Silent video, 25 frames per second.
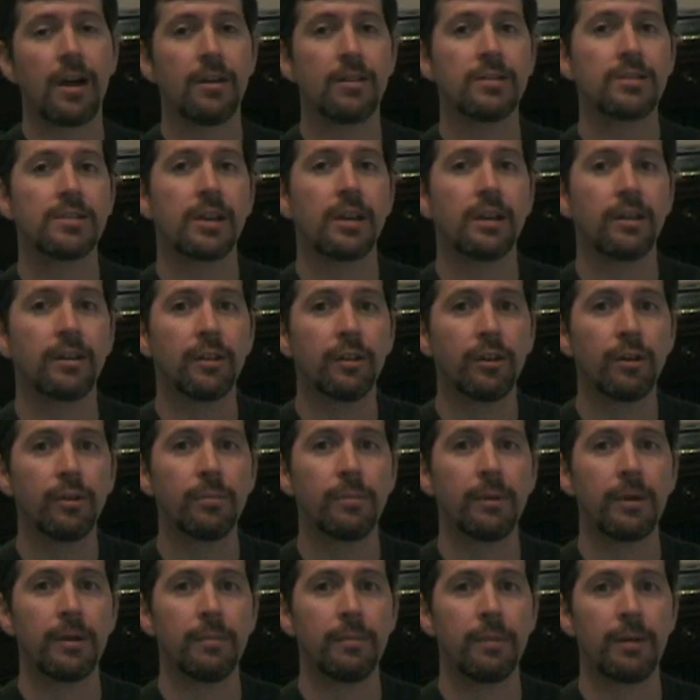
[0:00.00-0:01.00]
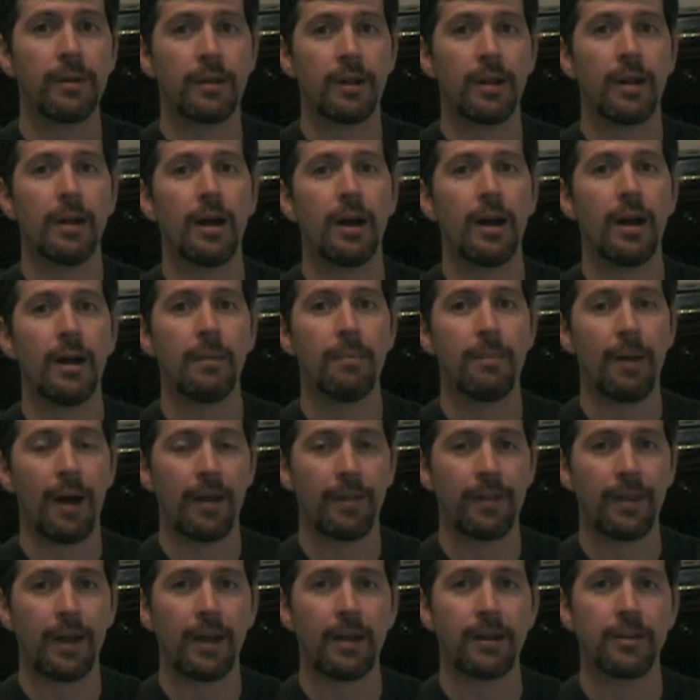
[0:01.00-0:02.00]
I'll say a little bit, a bit
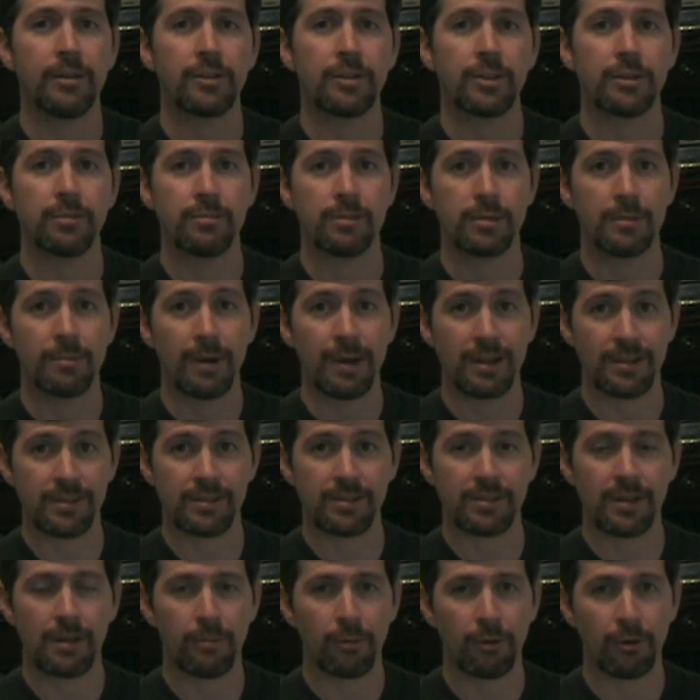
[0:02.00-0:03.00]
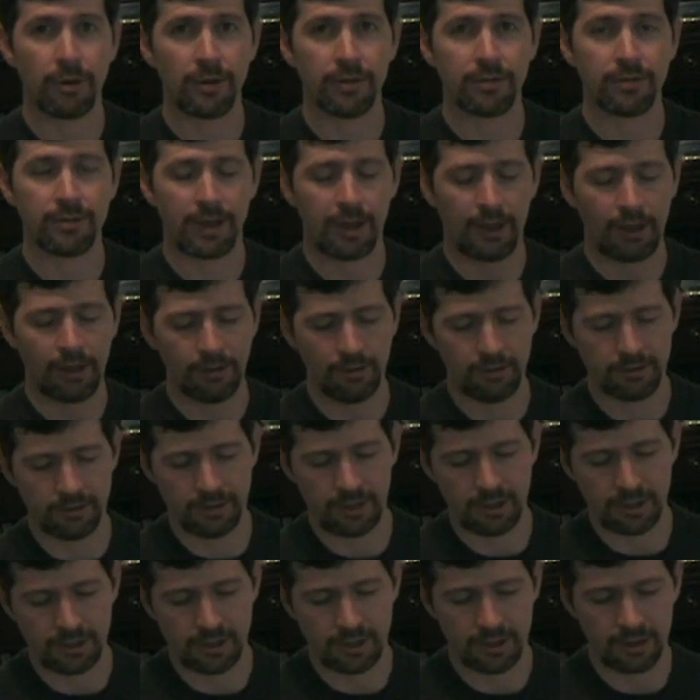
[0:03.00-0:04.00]
about that in terms of my summary of
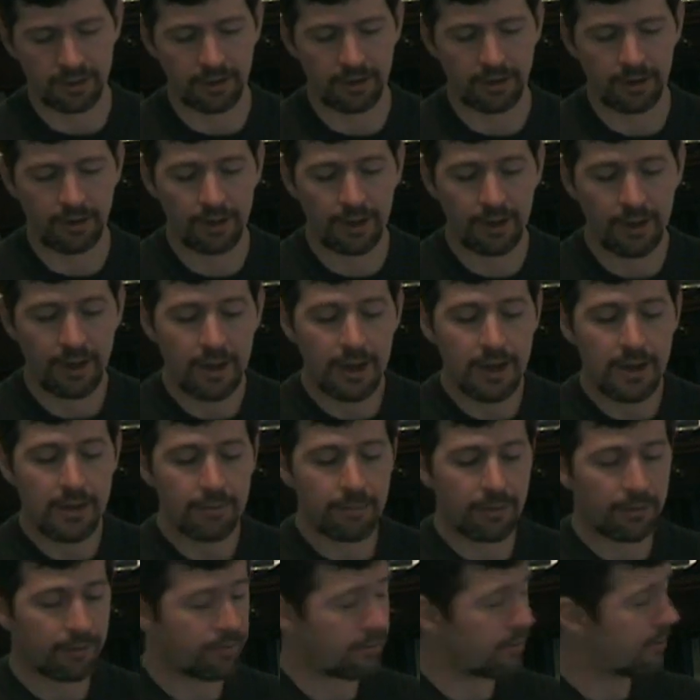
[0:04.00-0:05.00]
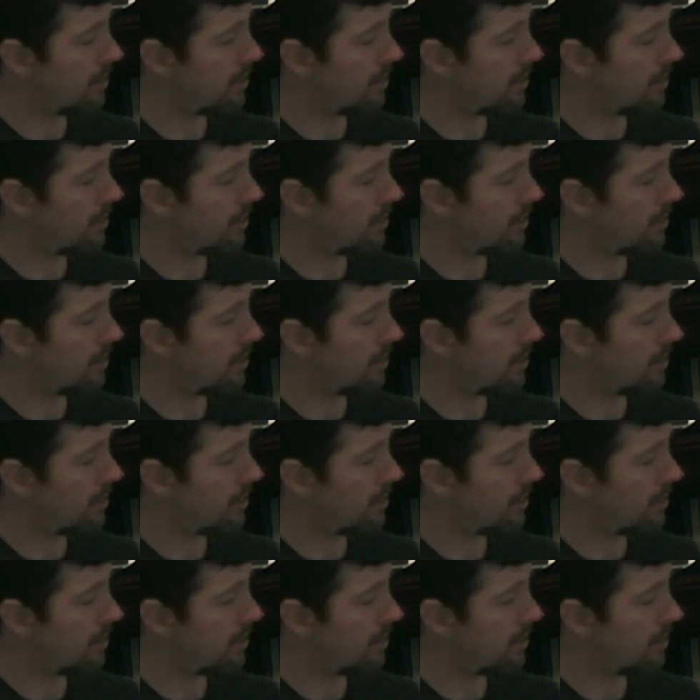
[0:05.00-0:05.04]
secularization theory. But